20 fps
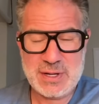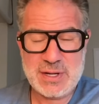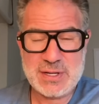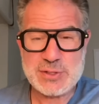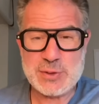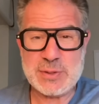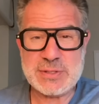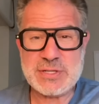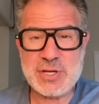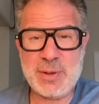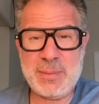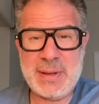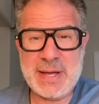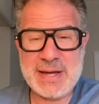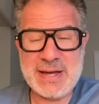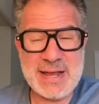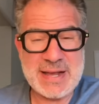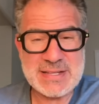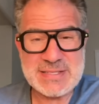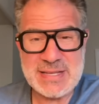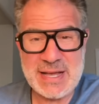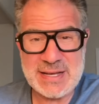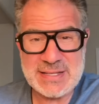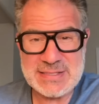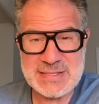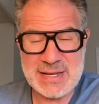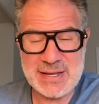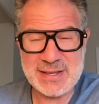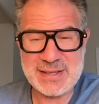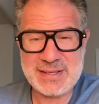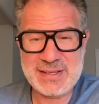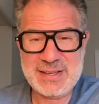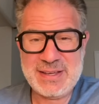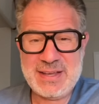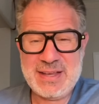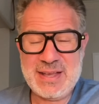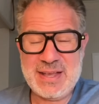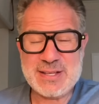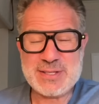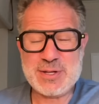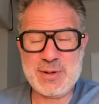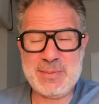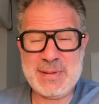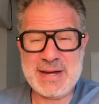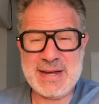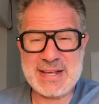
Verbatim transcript: So until my next hot take, until my